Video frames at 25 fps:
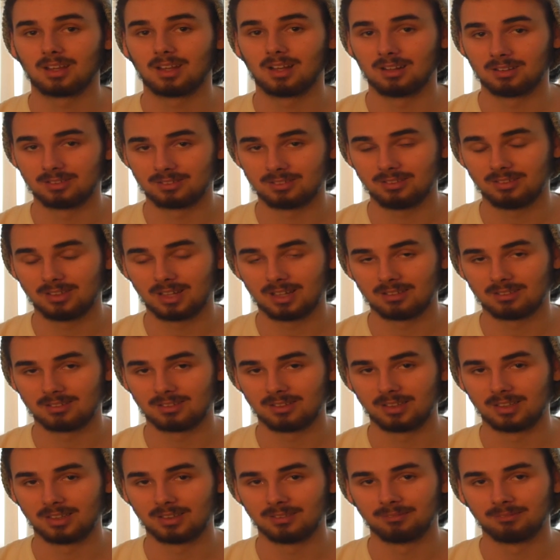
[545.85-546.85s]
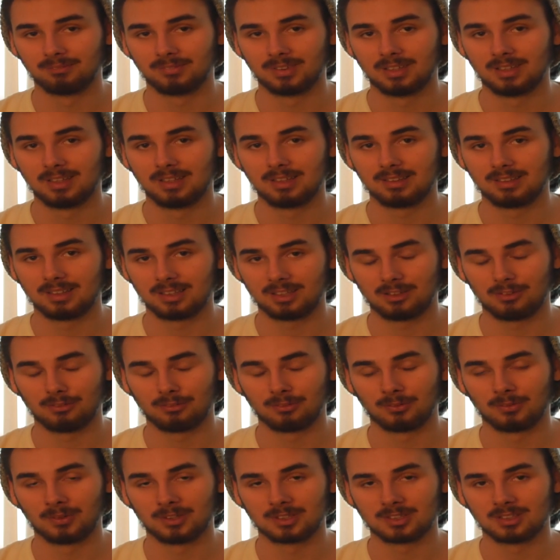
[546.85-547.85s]
I'll see you guys later. Thank you
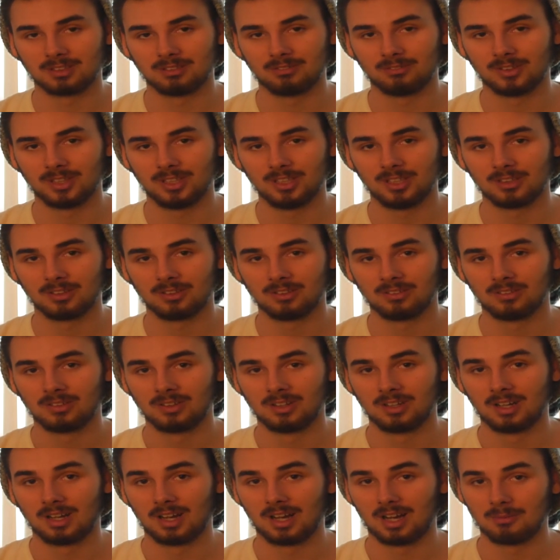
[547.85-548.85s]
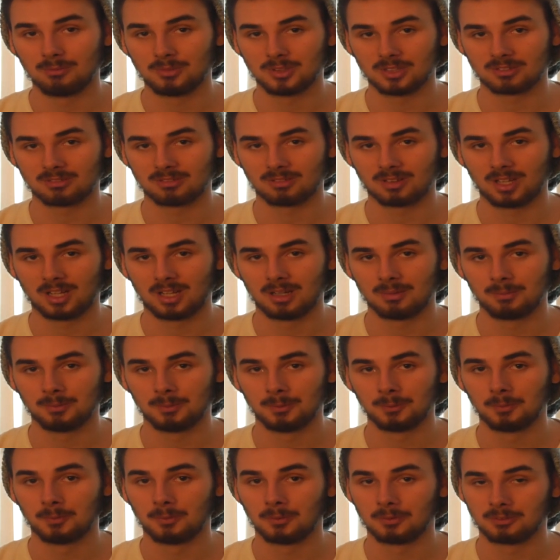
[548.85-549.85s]
for watching the video. I'm Justin
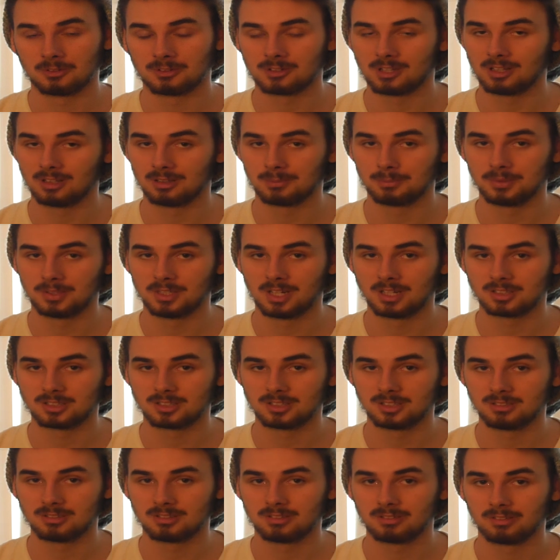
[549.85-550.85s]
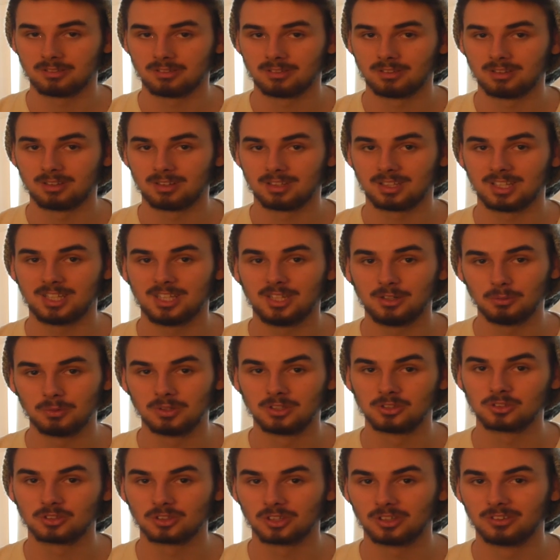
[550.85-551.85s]
Campbell, or Steller Productions. Cue
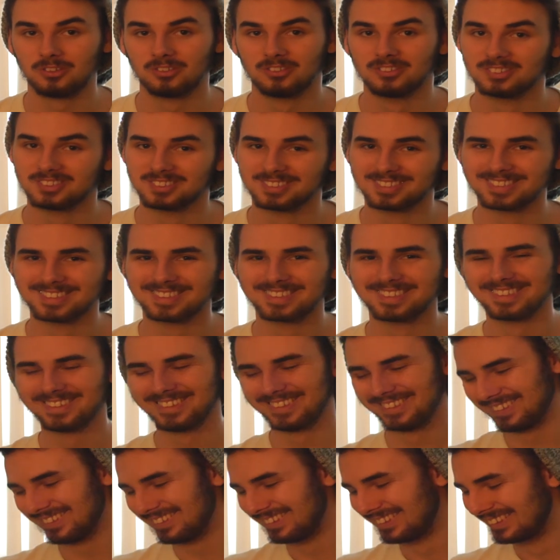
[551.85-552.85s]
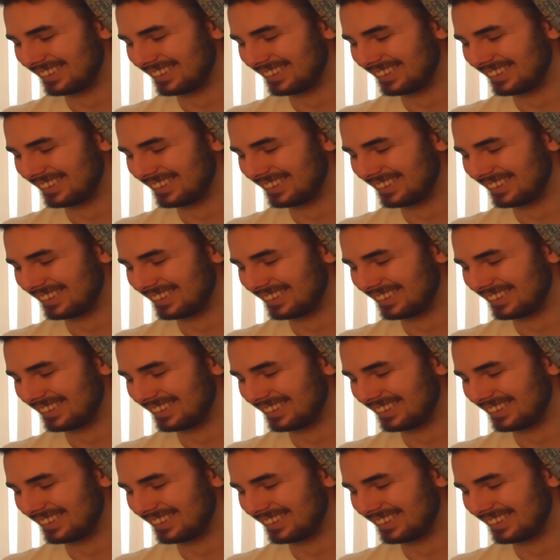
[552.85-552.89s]
intro.